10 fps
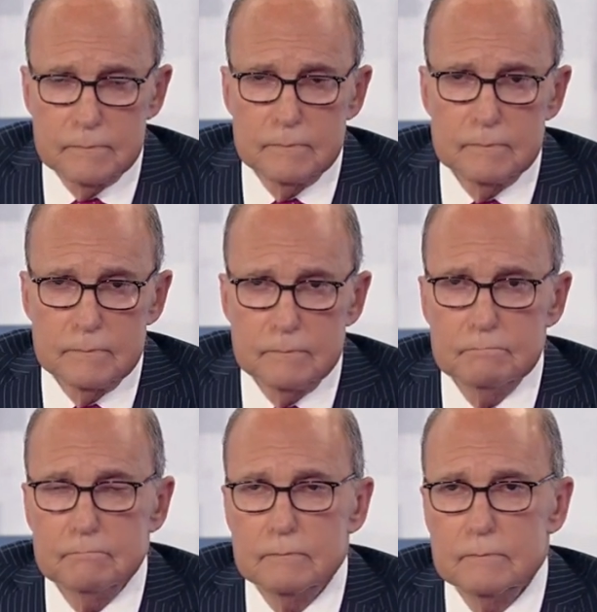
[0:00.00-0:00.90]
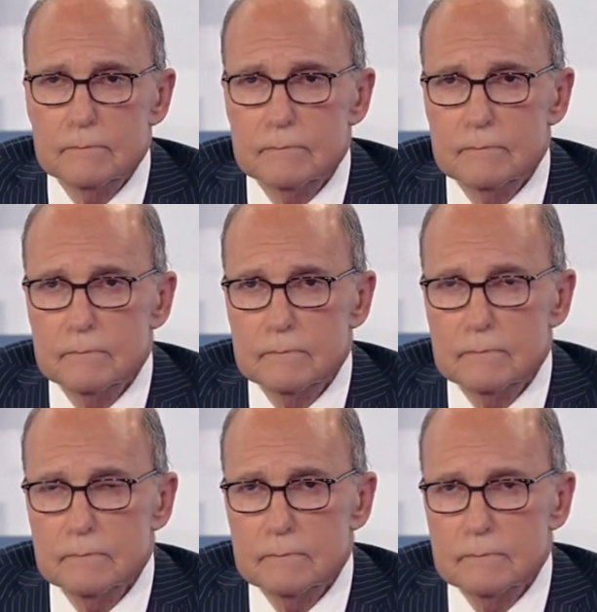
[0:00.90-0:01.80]

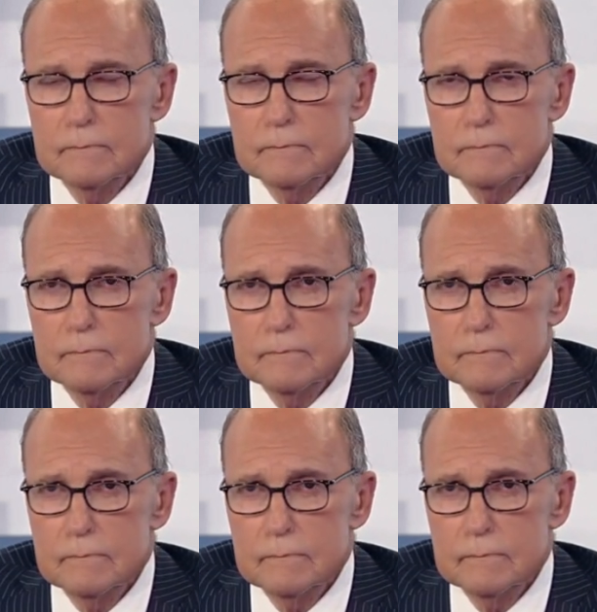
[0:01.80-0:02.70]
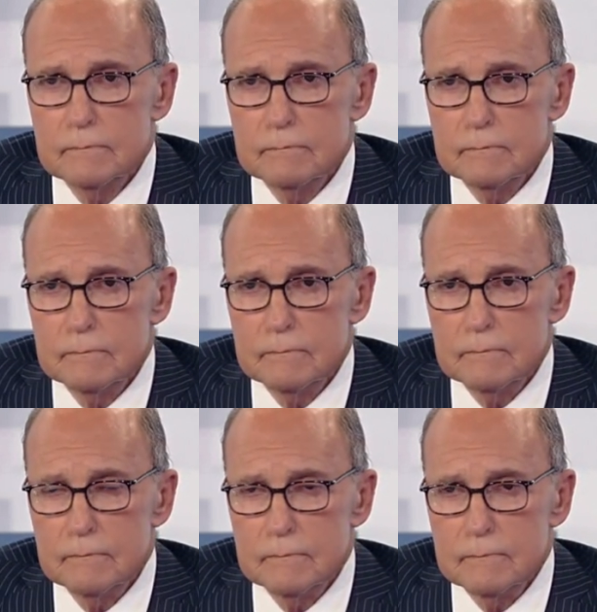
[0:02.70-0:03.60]

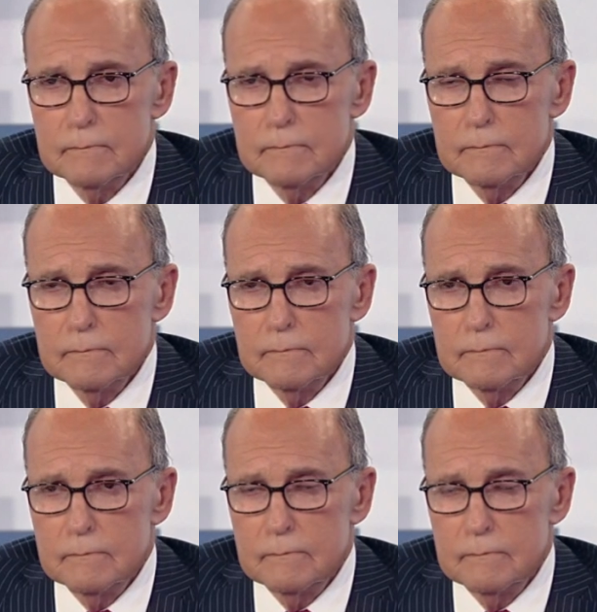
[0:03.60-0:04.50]
The person shown says nothing.